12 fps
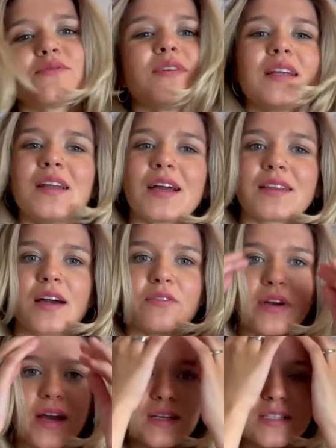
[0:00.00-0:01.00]
really like that
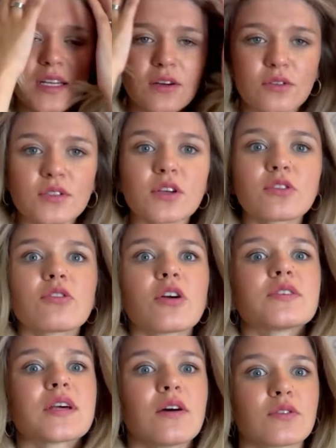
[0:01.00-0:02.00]
effect. And it also
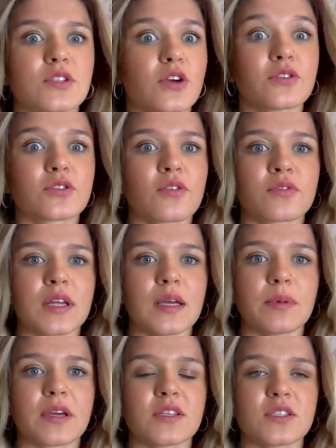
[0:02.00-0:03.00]
grows out so softly
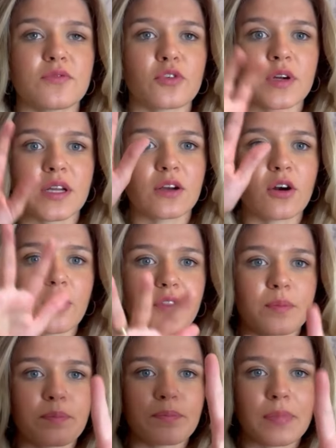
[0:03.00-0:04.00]
because you've already got the
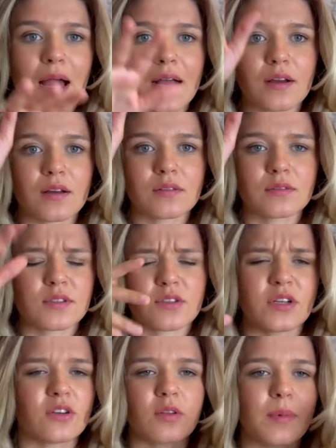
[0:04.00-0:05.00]
black, sorry,
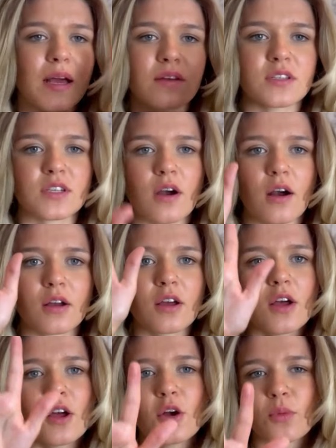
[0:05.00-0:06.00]
not the black, the dark
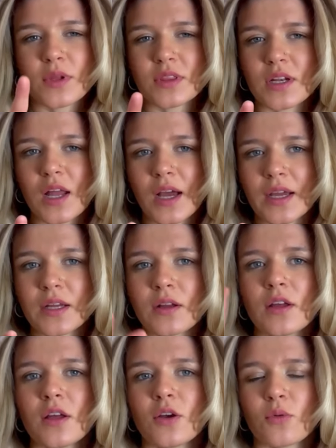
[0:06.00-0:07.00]
with the light.
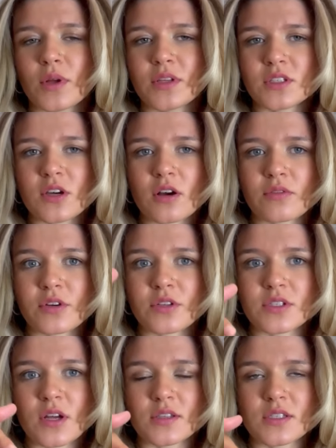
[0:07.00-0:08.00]
When the dark roots
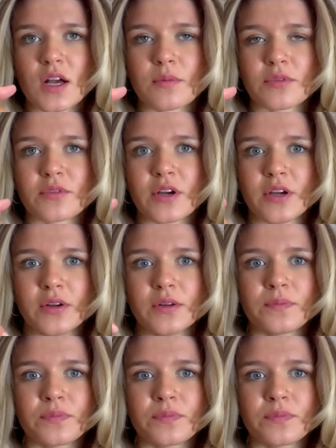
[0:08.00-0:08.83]
start to come through,